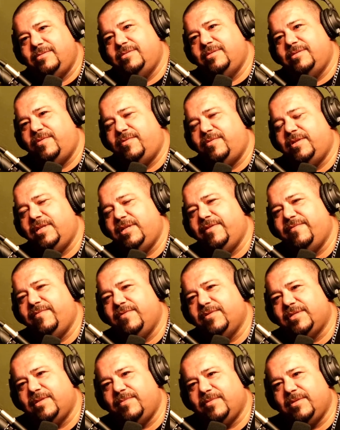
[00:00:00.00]
I want to give her
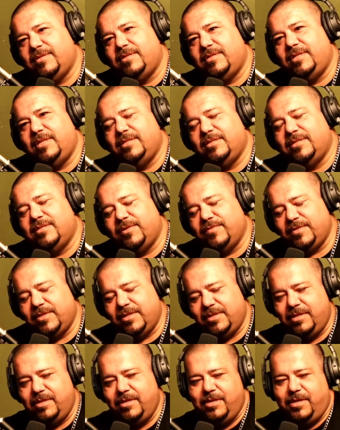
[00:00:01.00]
something. She deserves it.
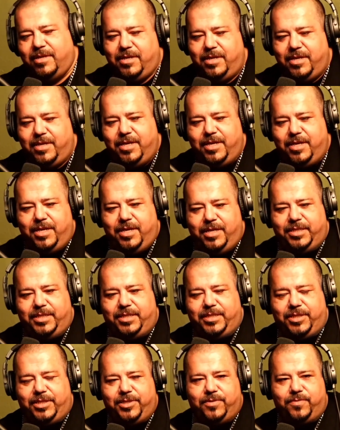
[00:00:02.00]
She's
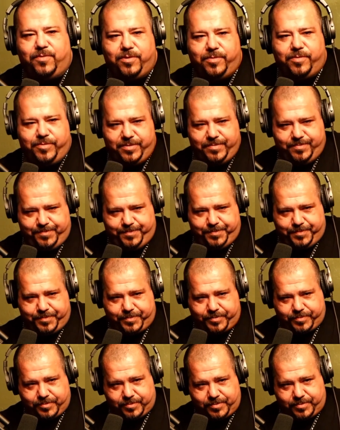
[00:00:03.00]
a good woman.
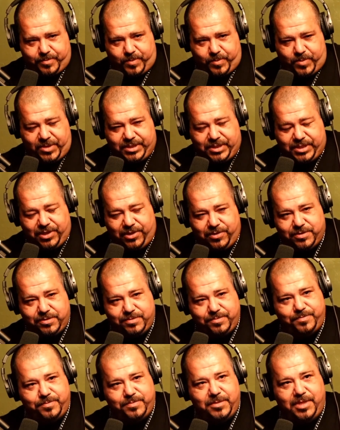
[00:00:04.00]
So
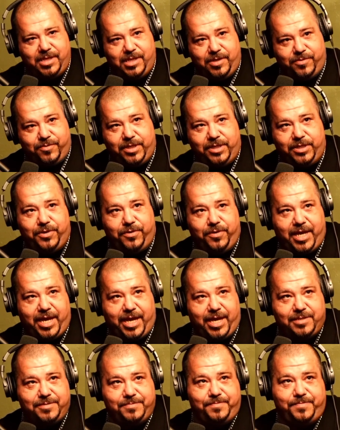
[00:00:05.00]
I want to do
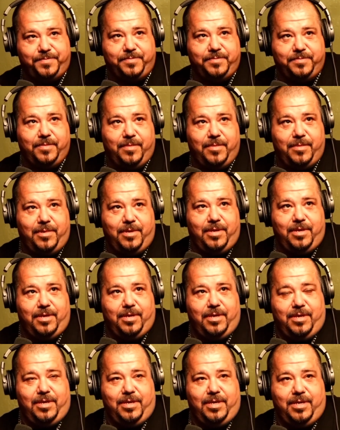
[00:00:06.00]
that.
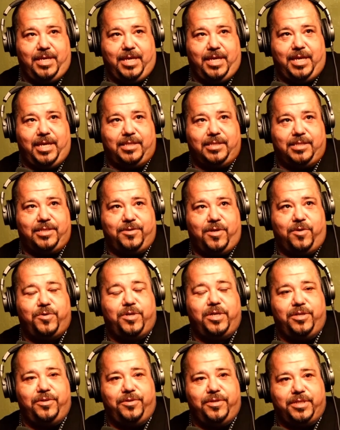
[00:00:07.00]
And so I
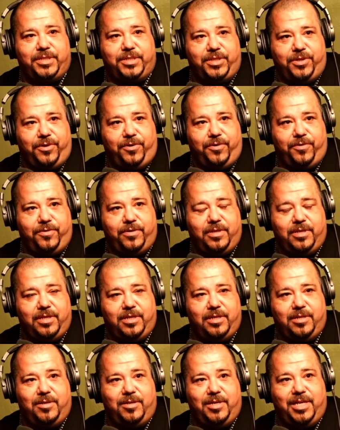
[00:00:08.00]
want to do it soon.
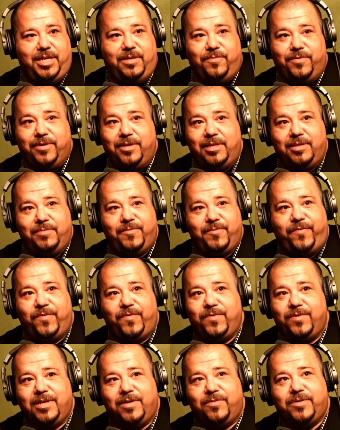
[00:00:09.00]
And really
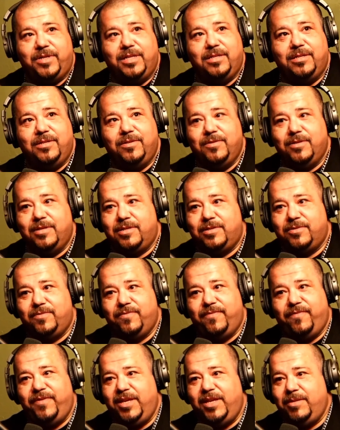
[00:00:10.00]
before, I want to do the whole
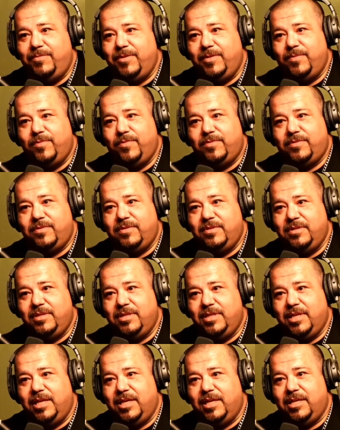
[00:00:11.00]
feed people
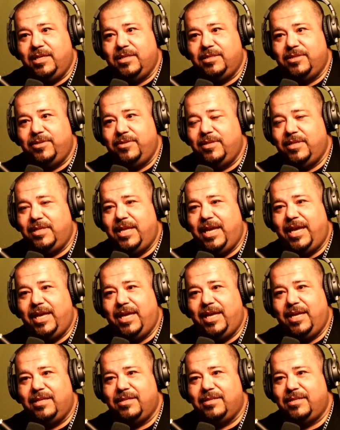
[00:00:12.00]
and do the
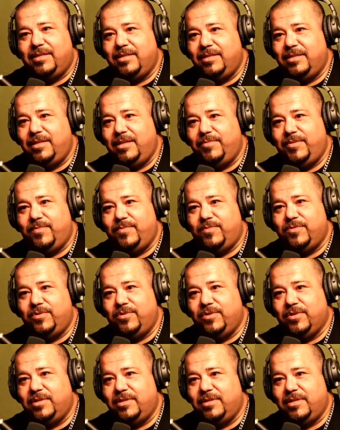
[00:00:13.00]
dance and get people
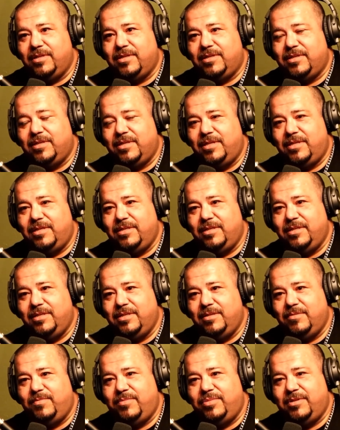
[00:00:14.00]
drunk and all that.
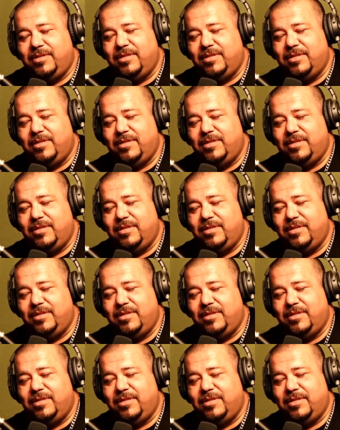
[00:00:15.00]
But